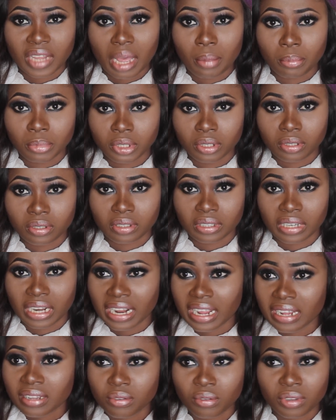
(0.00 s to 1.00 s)
I'm done.
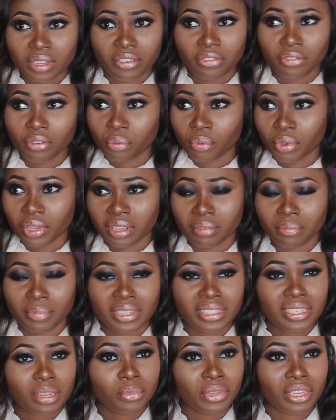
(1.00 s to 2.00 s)
That's okay for me.
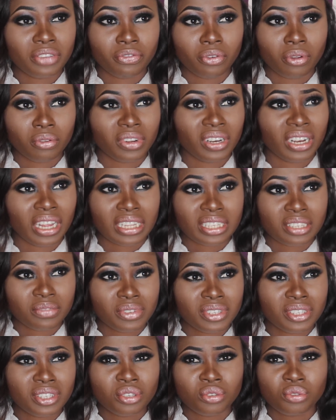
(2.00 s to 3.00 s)
By the time you're involved in
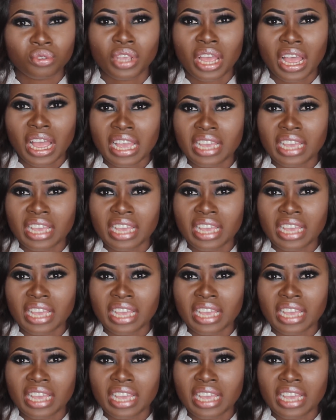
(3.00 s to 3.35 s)
activities,